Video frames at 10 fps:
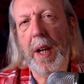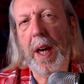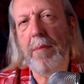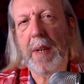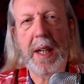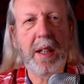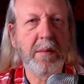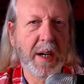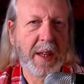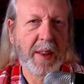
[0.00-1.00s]
So what I
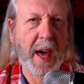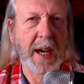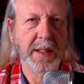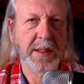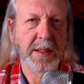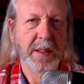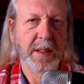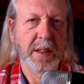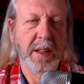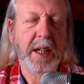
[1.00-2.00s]
mean by
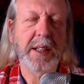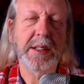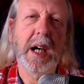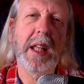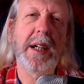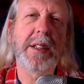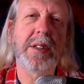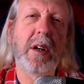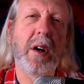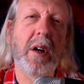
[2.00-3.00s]
that is I
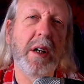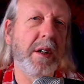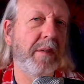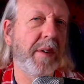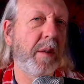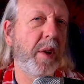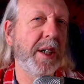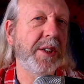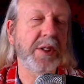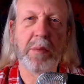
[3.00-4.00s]
like to call it your
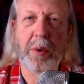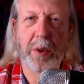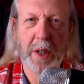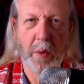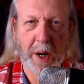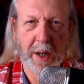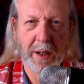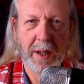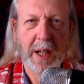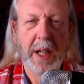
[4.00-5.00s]
vibrational
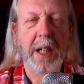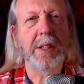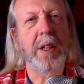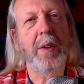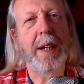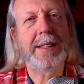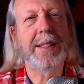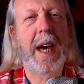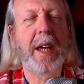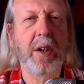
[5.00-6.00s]
pre-work.
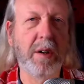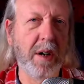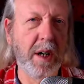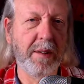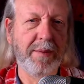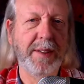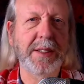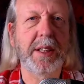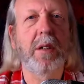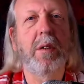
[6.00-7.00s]
So it's that
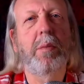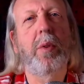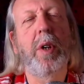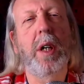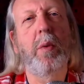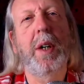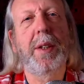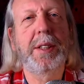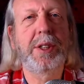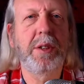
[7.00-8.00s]
non-physical
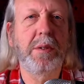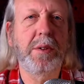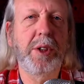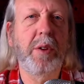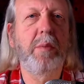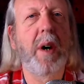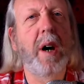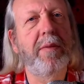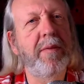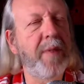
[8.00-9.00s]
pre-work that you
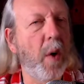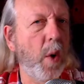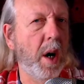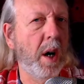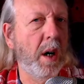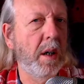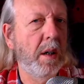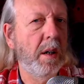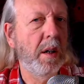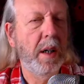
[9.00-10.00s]
do
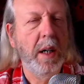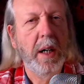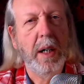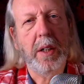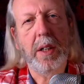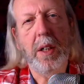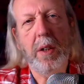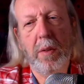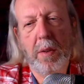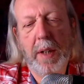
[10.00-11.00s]
before
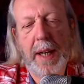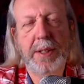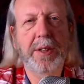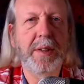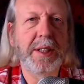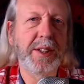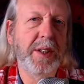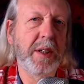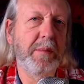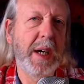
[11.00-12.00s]
you
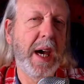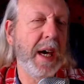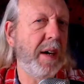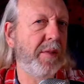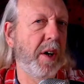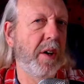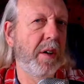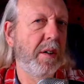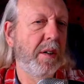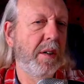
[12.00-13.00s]
enter into the
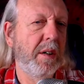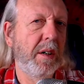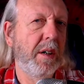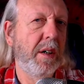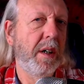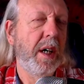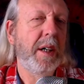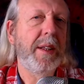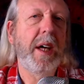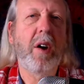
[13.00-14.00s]
behavior
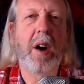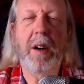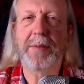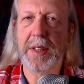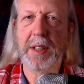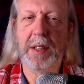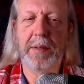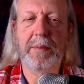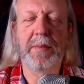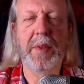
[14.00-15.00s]
that
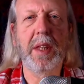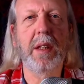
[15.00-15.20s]
often